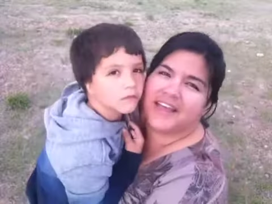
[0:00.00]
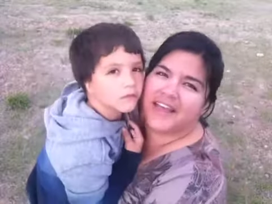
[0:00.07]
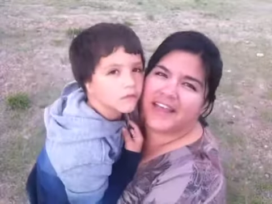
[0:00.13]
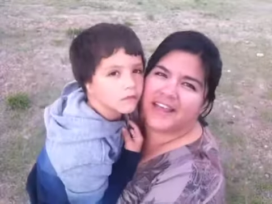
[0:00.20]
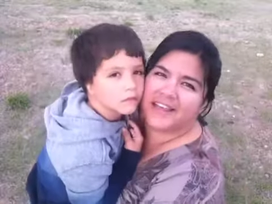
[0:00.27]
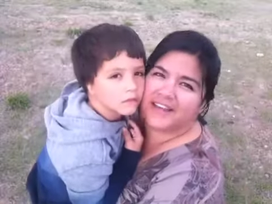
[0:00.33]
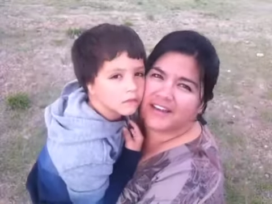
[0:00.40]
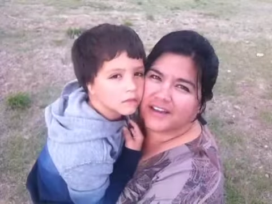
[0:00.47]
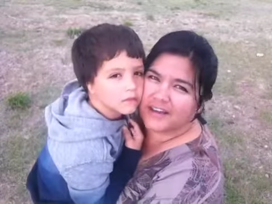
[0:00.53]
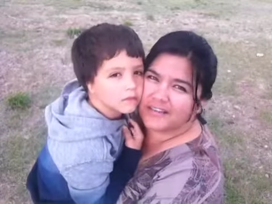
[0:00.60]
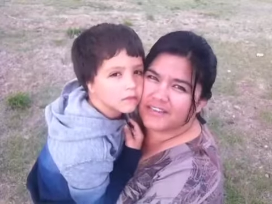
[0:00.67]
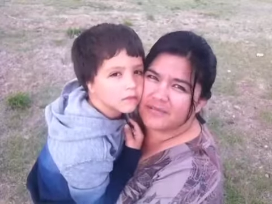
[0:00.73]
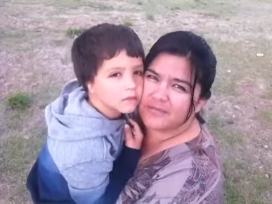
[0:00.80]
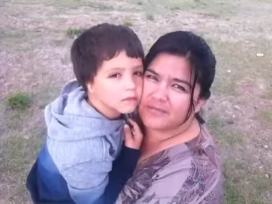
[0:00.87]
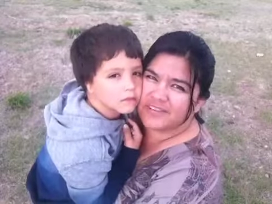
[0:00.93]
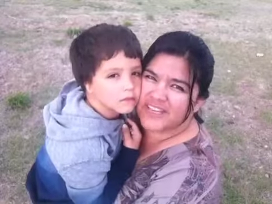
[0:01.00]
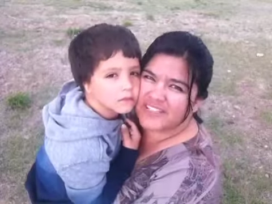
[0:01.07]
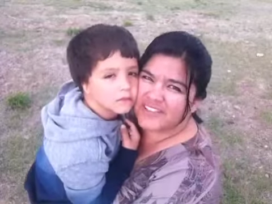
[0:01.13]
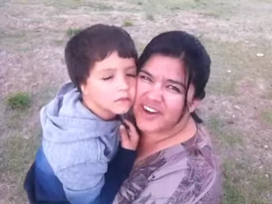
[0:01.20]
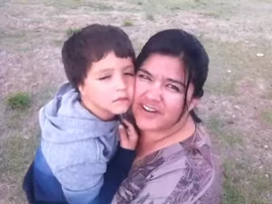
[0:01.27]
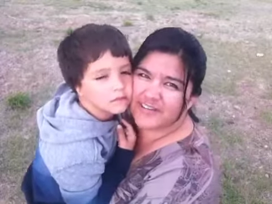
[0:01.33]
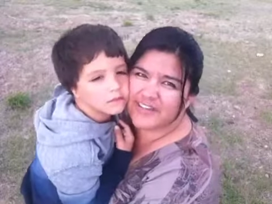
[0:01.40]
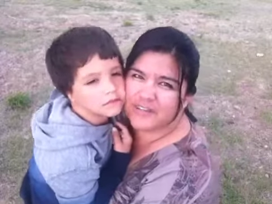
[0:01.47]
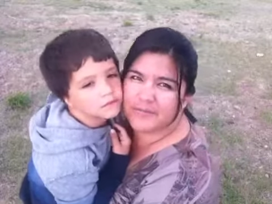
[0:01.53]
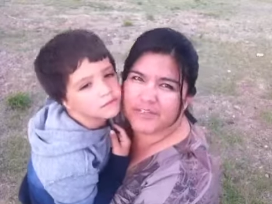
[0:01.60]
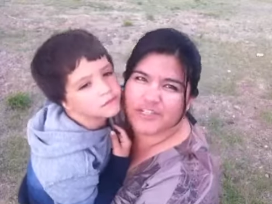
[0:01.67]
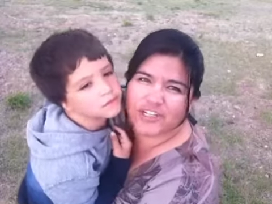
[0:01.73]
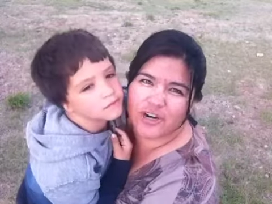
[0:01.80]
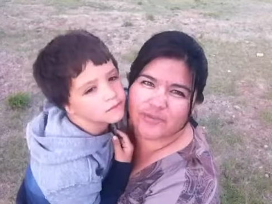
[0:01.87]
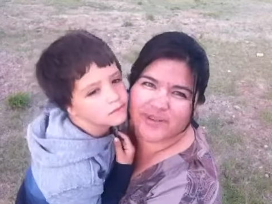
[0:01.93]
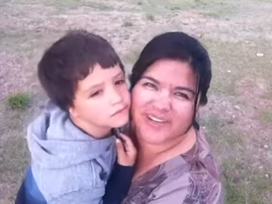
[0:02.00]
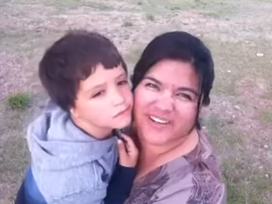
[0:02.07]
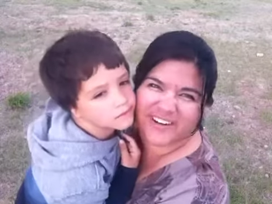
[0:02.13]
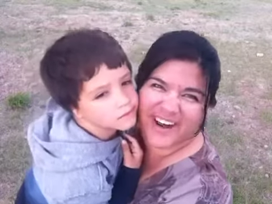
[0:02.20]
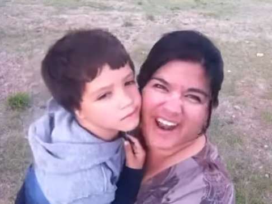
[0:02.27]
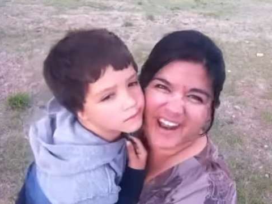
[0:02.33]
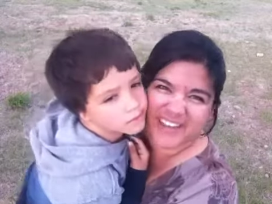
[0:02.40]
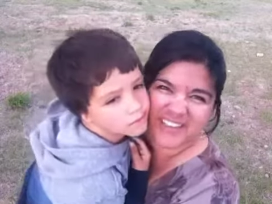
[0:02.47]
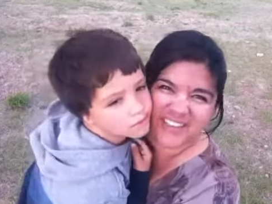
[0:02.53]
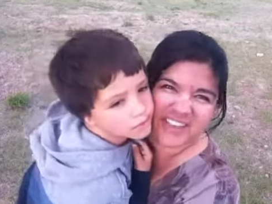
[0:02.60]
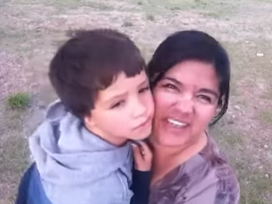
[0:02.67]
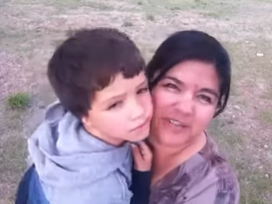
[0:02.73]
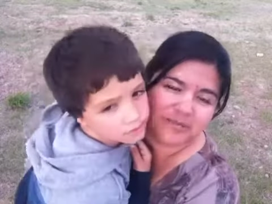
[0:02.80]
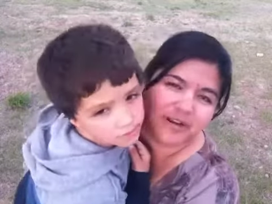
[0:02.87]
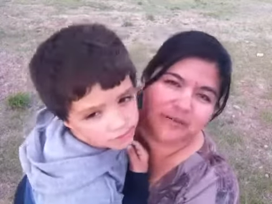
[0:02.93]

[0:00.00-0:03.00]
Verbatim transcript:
Speaker 1: and yesterday I was talking about sharpening your axe, so that's